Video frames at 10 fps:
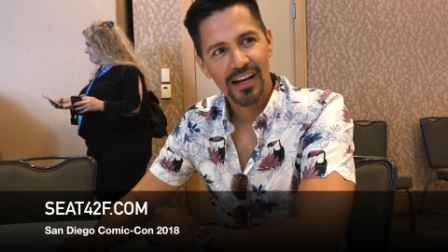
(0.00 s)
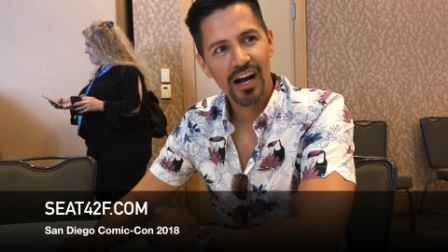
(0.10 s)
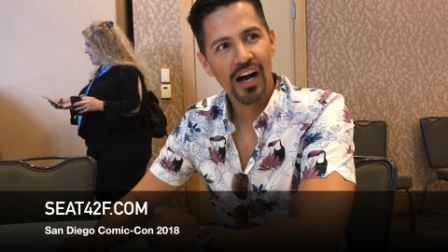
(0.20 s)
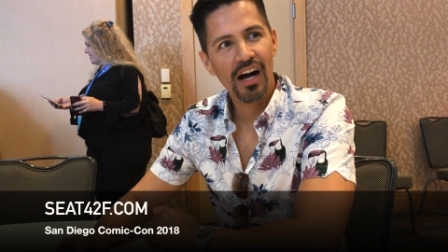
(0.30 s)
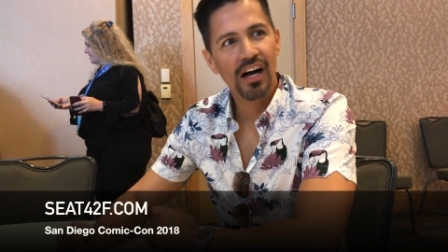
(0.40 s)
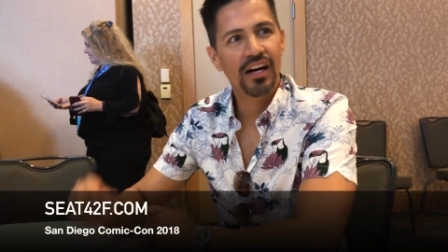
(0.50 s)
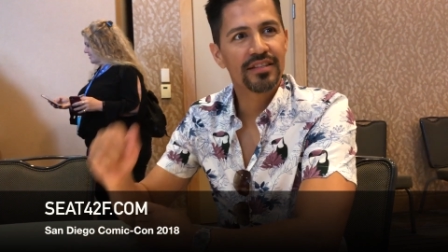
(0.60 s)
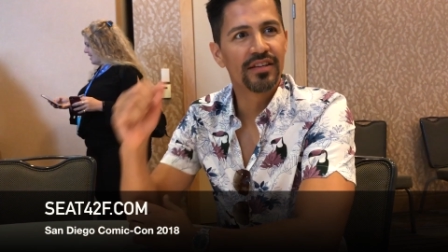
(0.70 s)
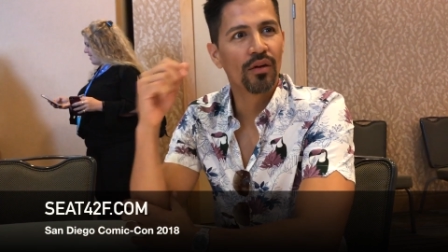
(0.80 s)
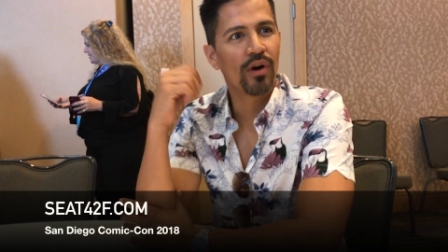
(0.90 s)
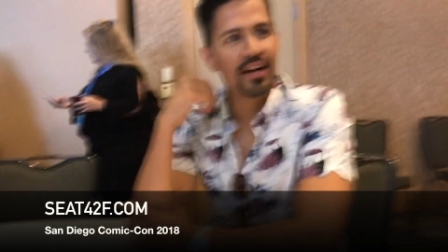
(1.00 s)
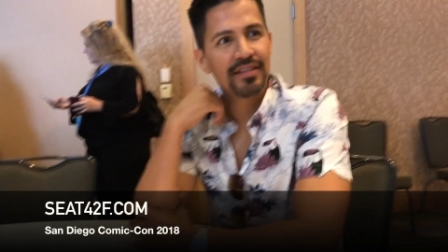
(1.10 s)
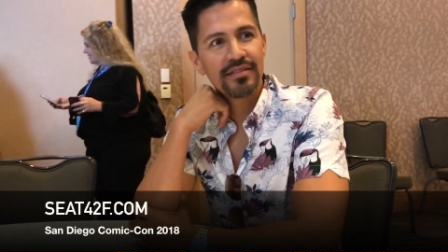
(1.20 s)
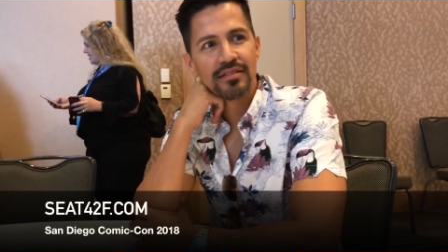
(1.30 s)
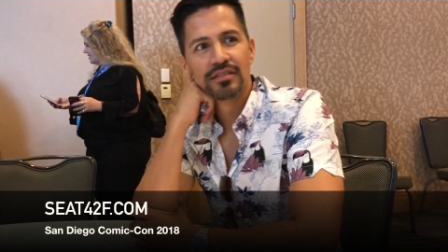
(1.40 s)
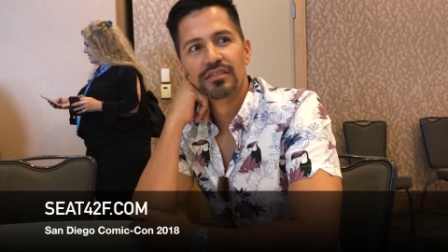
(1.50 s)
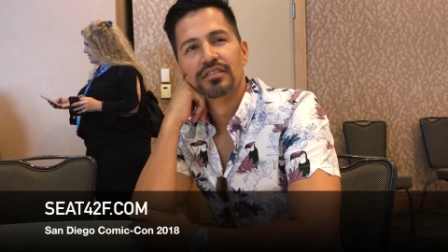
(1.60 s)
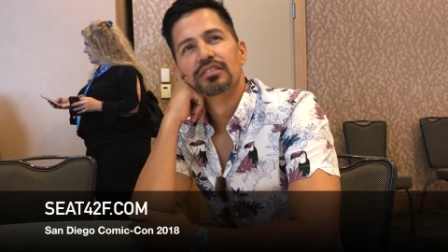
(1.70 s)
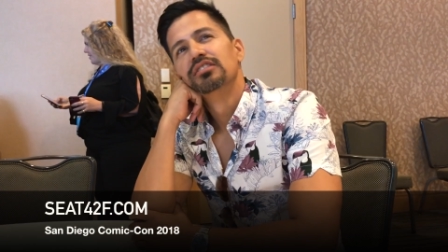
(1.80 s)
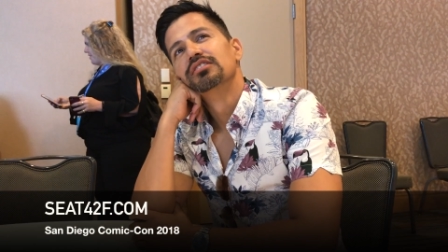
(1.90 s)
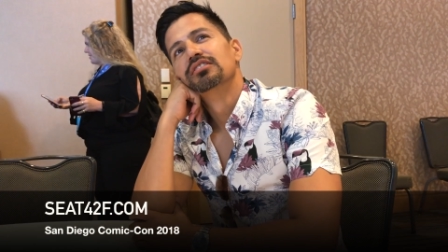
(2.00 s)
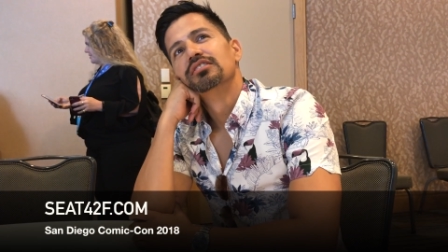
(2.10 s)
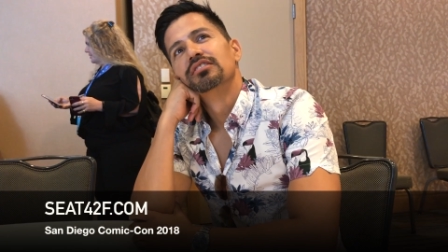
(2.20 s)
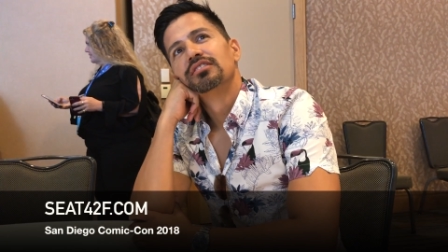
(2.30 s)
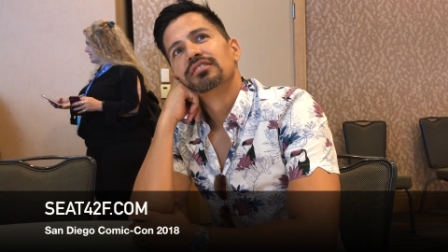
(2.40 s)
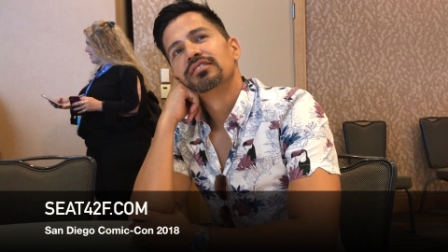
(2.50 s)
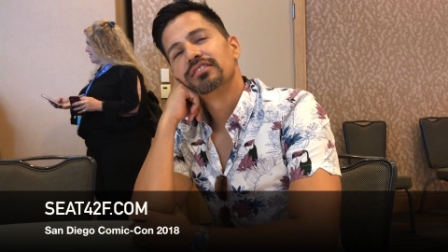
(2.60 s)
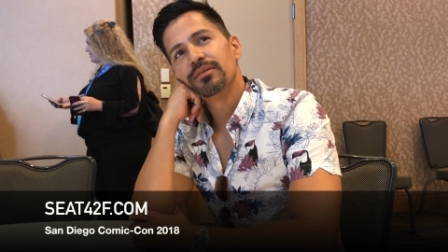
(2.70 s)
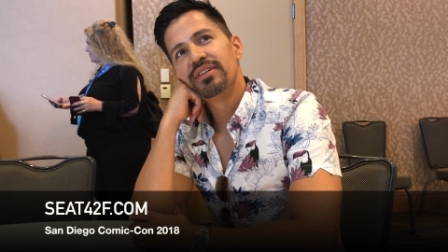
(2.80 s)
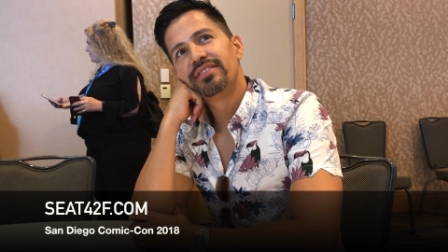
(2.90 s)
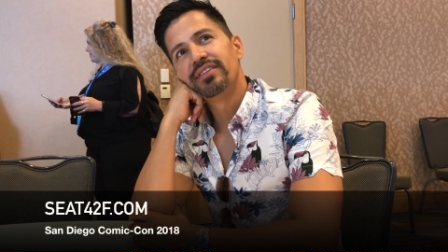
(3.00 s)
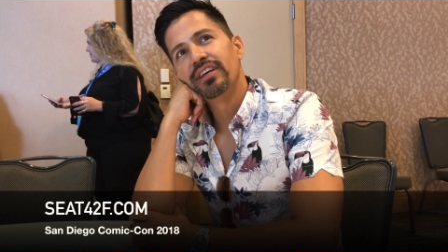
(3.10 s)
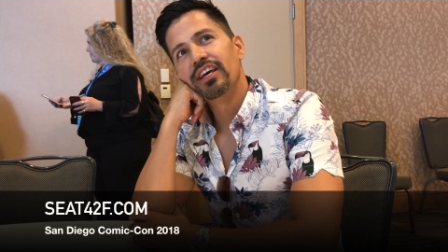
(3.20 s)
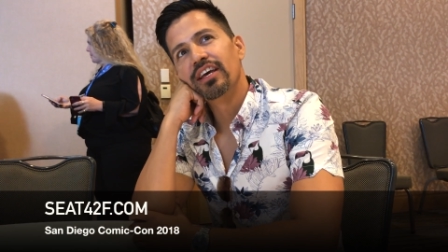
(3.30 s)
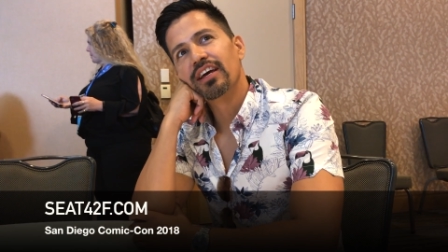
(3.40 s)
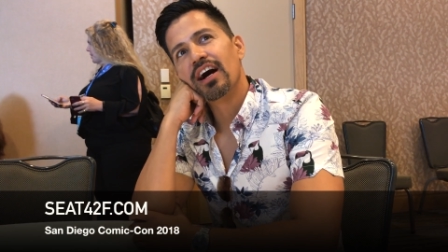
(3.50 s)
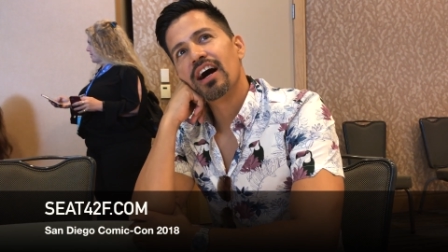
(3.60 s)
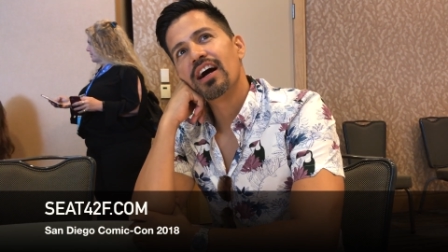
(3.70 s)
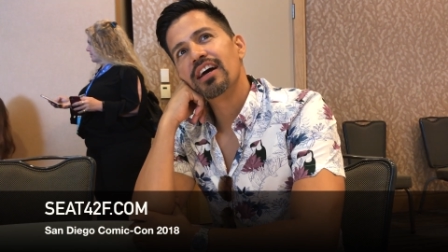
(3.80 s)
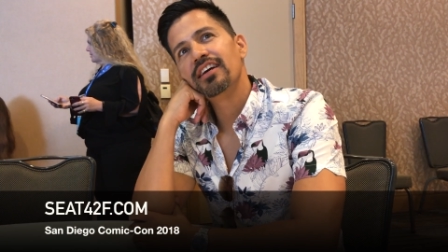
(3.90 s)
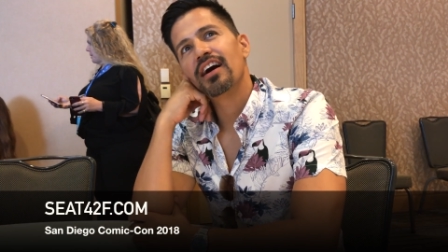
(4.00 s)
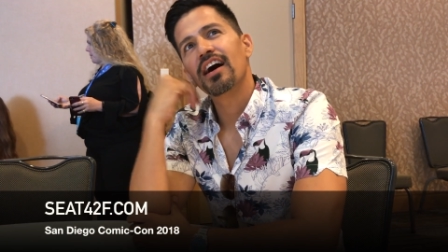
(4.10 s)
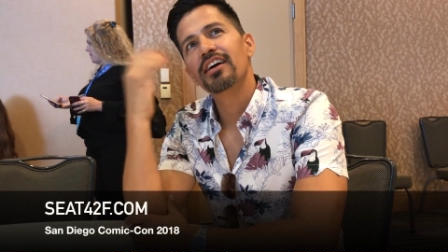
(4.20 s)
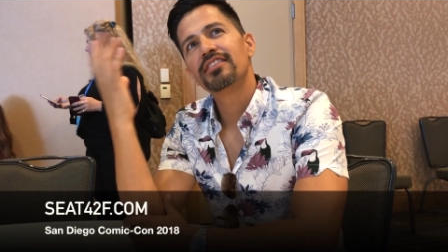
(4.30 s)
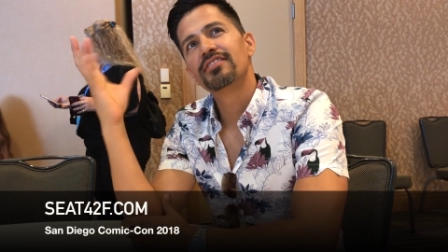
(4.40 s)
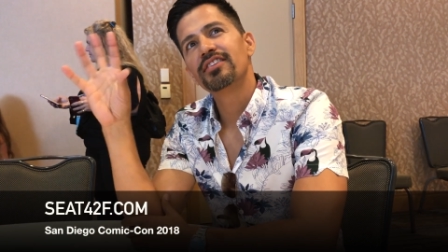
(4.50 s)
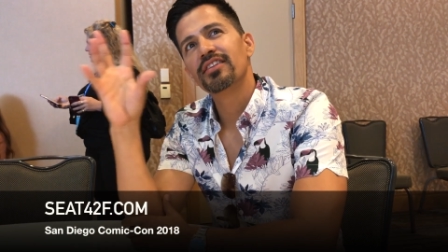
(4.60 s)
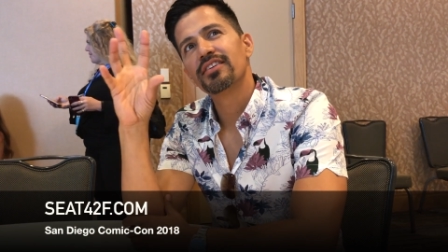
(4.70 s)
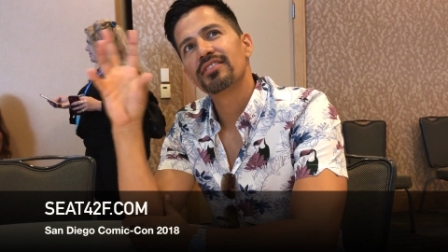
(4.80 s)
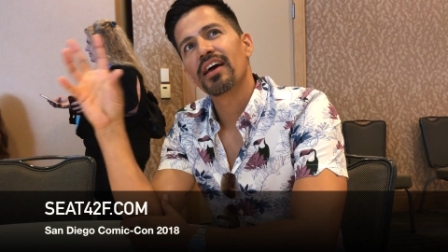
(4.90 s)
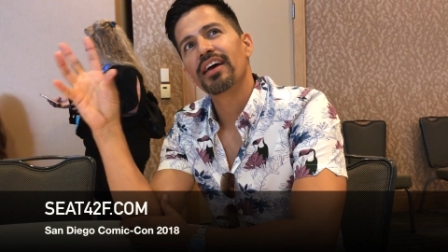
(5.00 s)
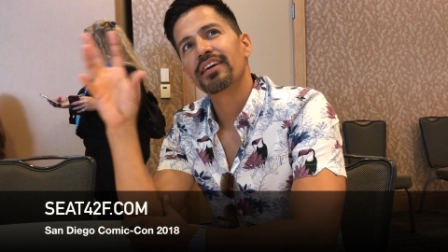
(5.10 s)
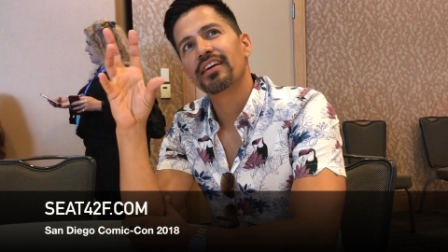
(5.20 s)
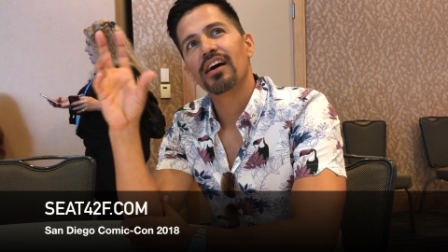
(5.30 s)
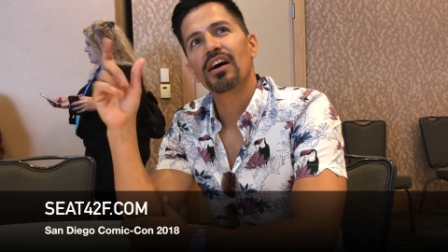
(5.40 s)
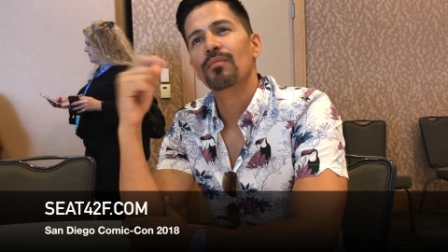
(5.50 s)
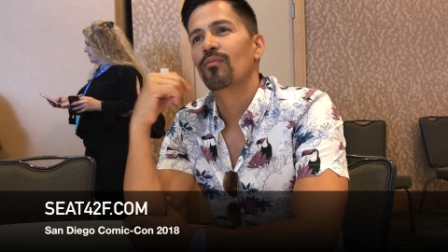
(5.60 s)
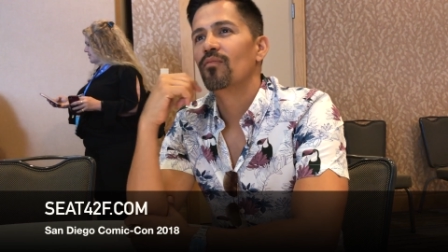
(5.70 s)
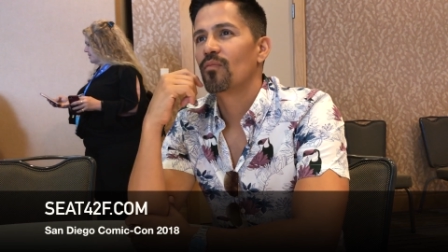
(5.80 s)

Uh, Sunwise? Yeah. I mean, I've Let me see. I, I did this like um,